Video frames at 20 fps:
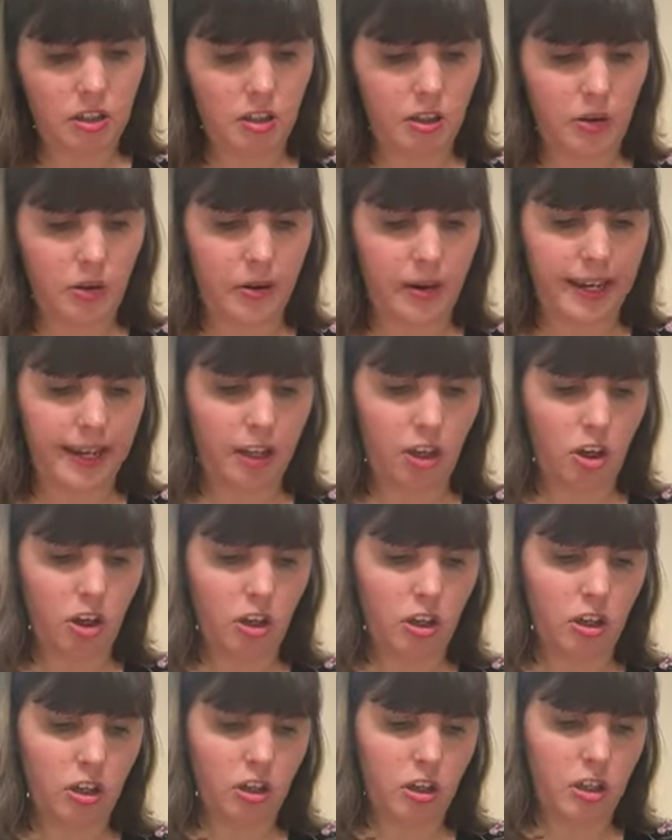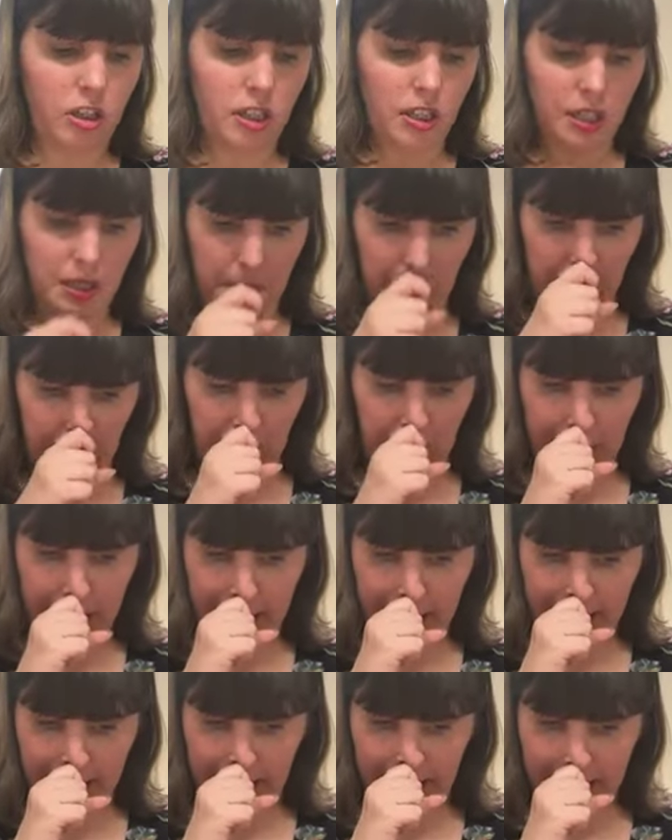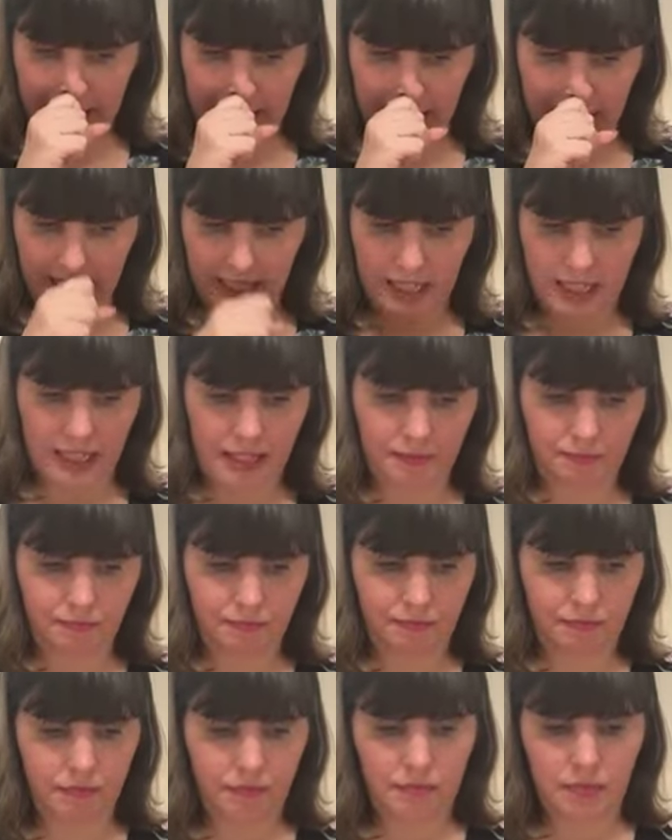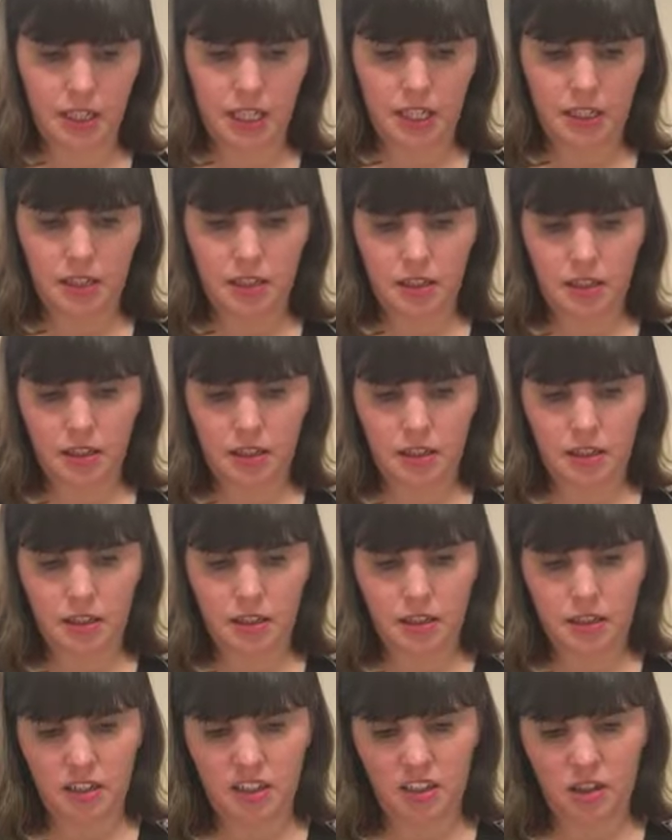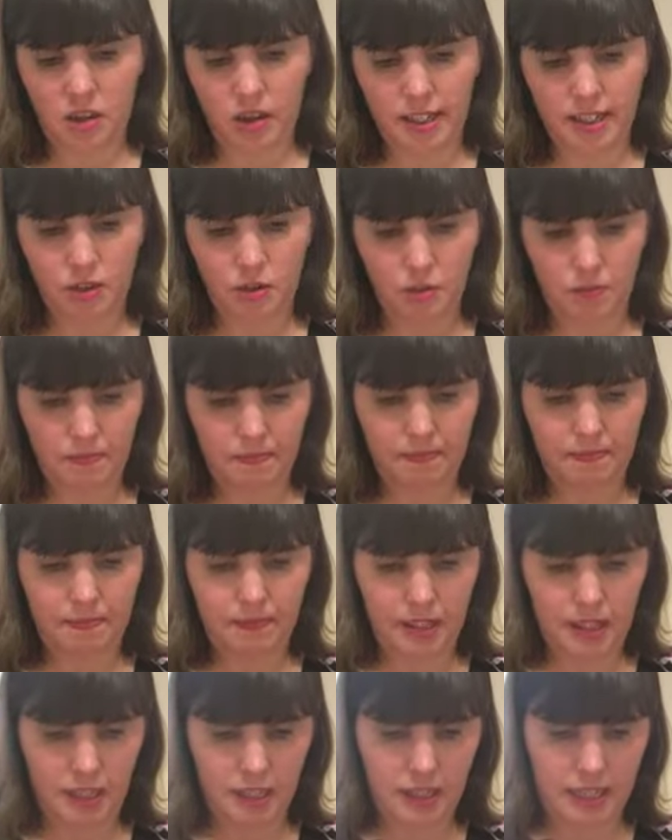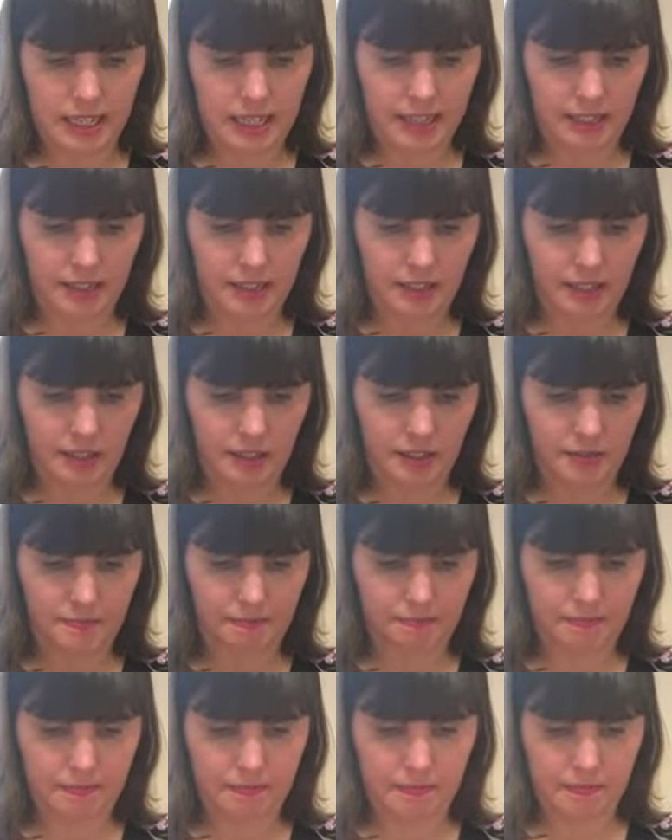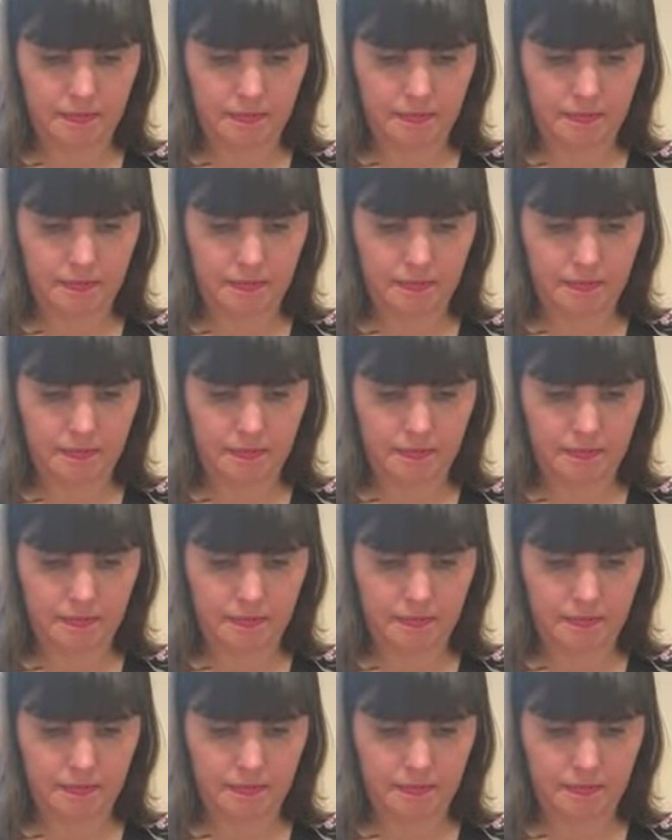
So I could put it under the title. Yes.